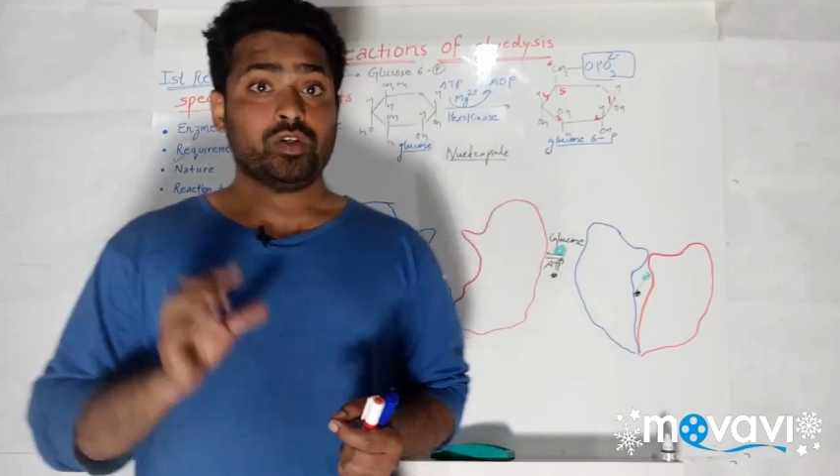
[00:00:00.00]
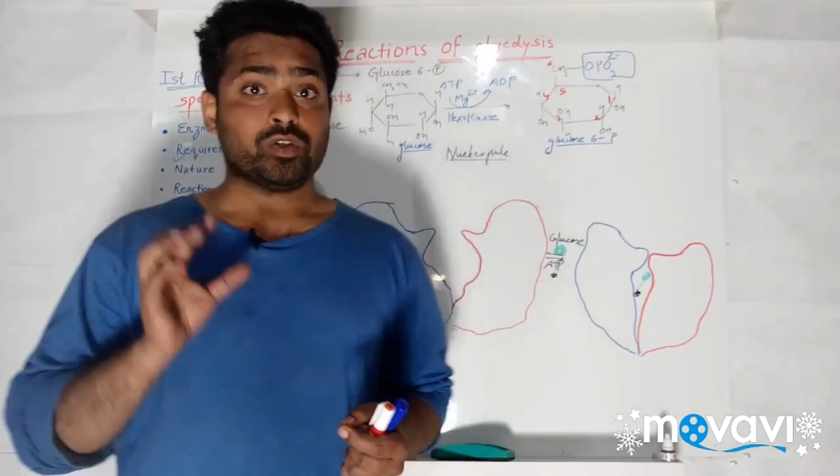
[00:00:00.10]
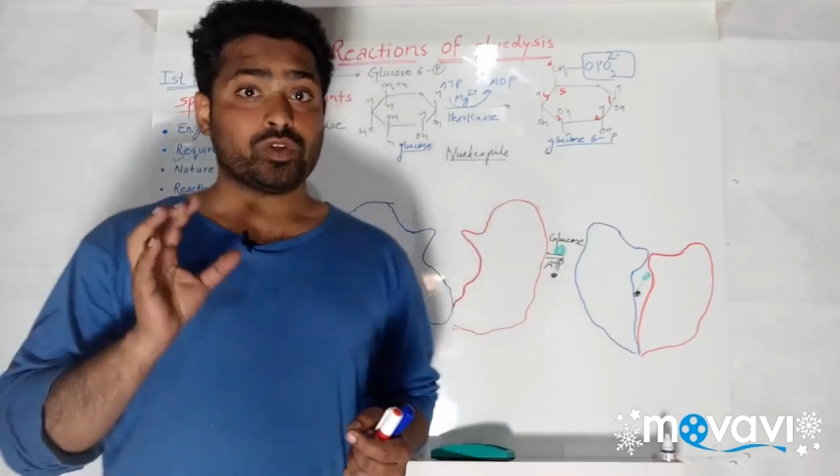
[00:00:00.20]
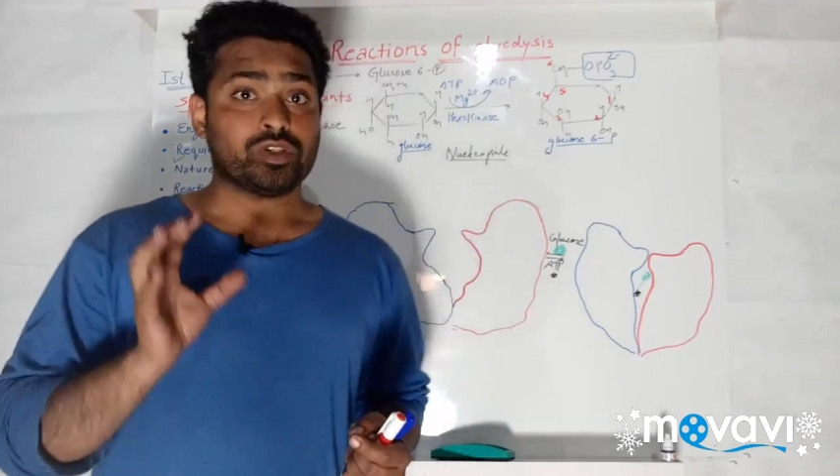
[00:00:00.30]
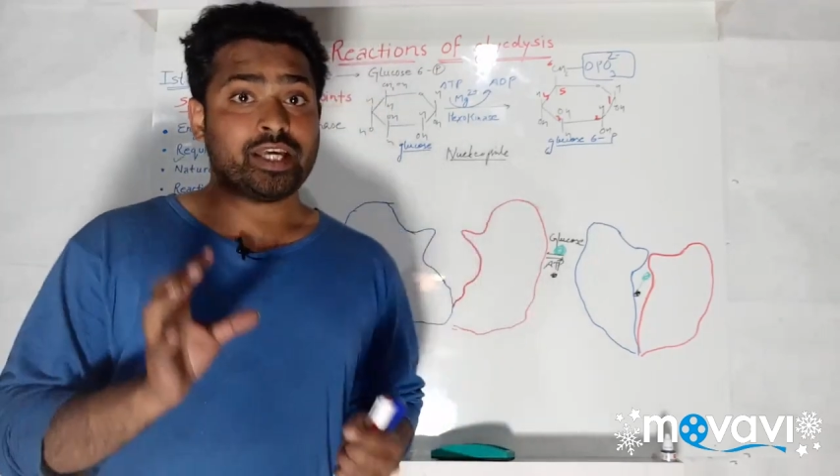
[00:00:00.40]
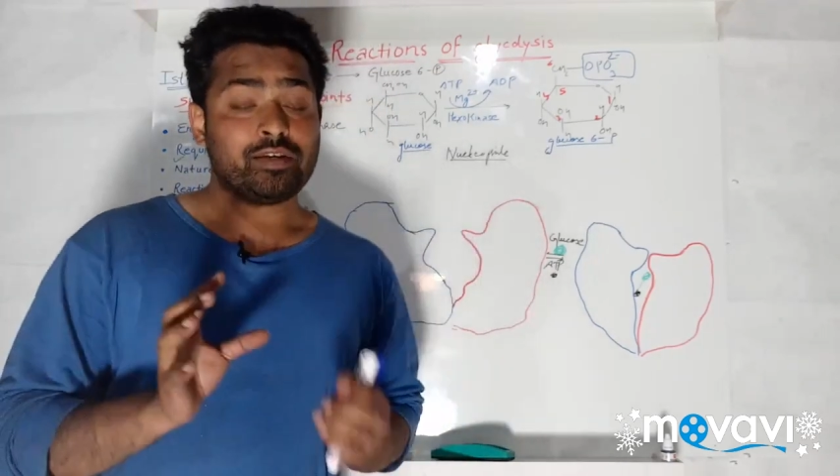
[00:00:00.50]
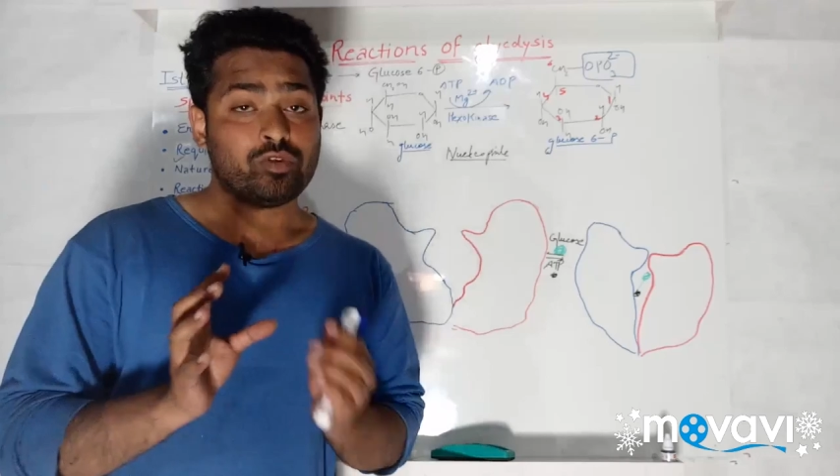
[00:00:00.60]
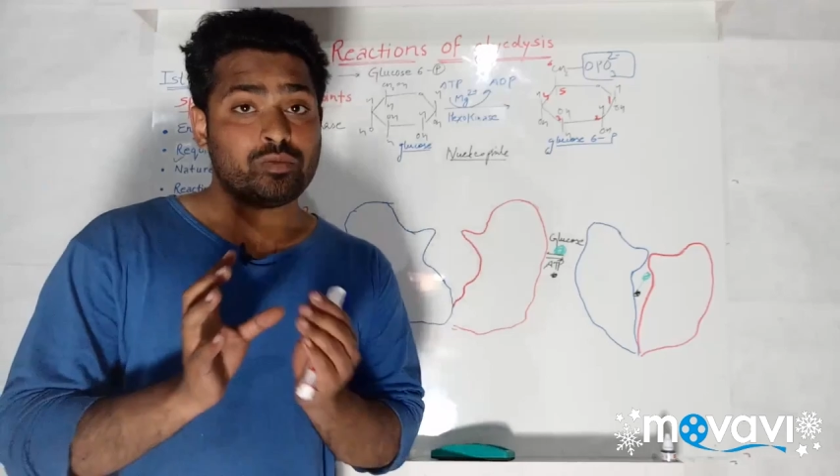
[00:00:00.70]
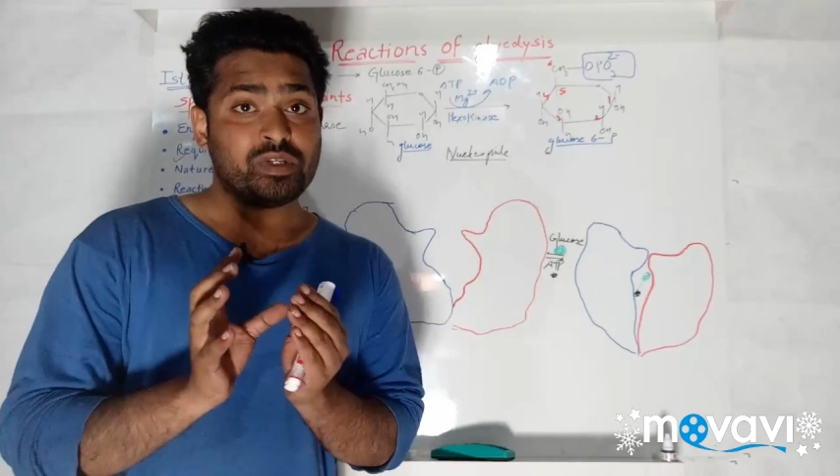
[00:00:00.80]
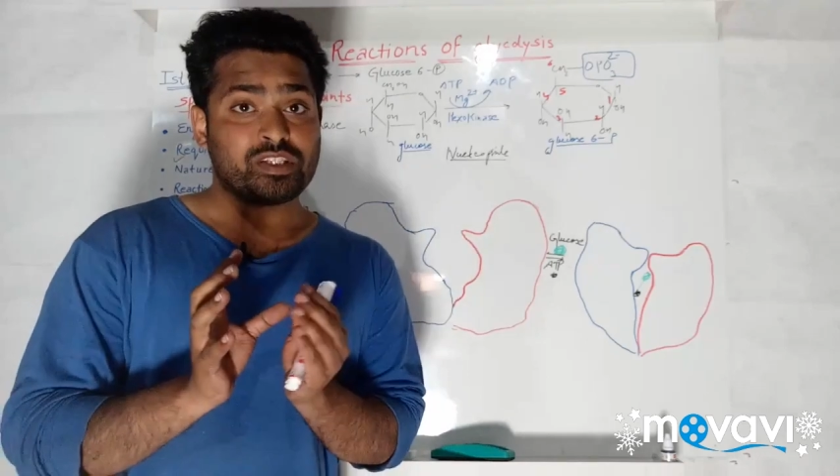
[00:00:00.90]
So there
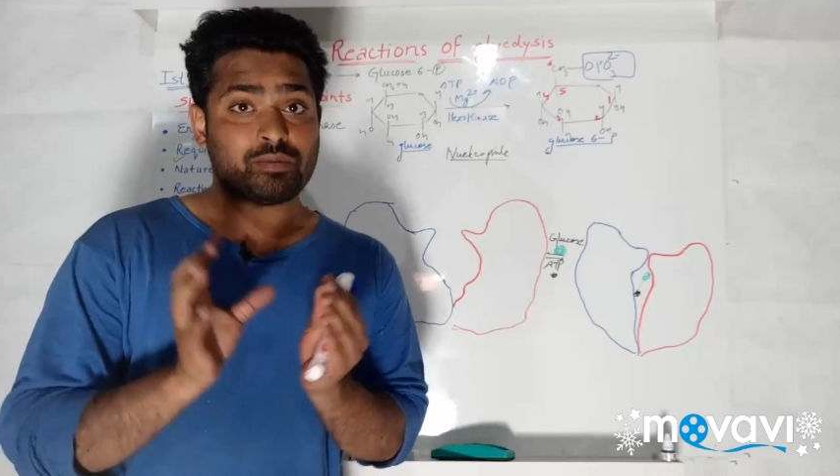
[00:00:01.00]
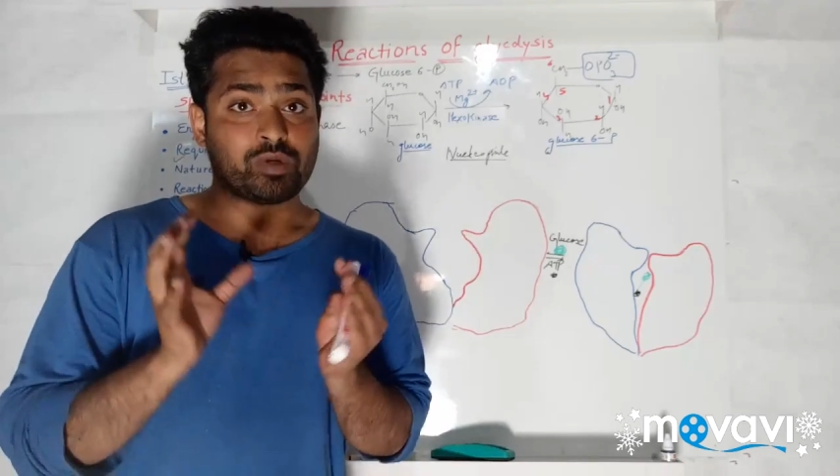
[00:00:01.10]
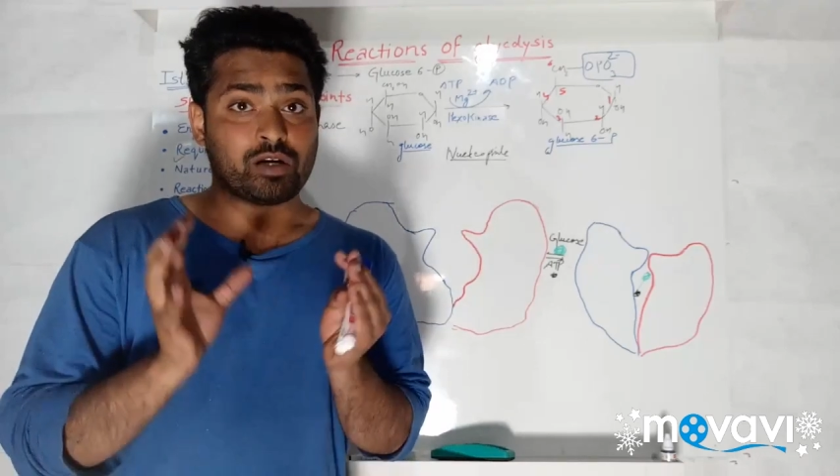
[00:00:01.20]
would be some